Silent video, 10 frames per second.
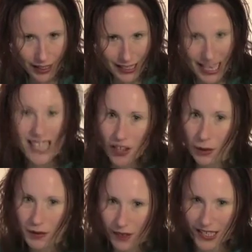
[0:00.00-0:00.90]
"Let's go
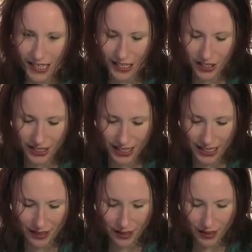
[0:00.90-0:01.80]
and investigate," she
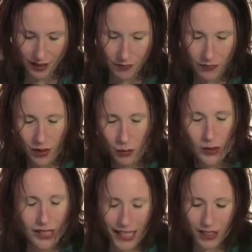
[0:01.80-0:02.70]
said. "We'll
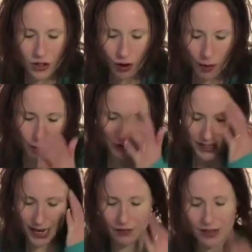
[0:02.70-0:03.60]
get in trouble,"
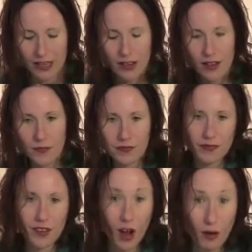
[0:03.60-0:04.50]
said Harry.
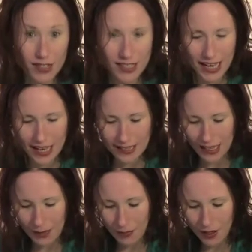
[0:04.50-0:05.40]
Cara stared at
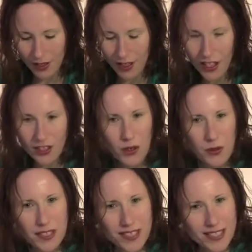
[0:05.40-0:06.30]
him. "You're
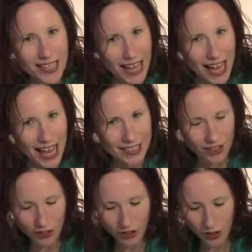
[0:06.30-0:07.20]
not scared,
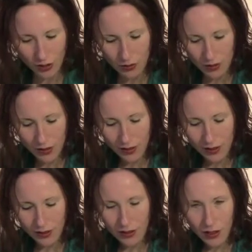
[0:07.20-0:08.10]
are you?"
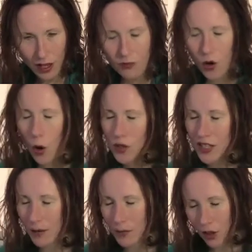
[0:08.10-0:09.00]
"Of course
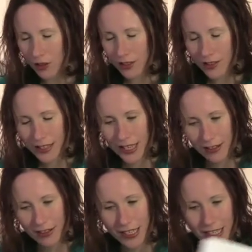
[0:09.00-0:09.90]
I'm not," said
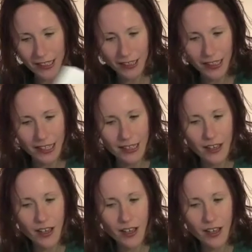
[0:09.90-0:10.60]
Harry indignantly.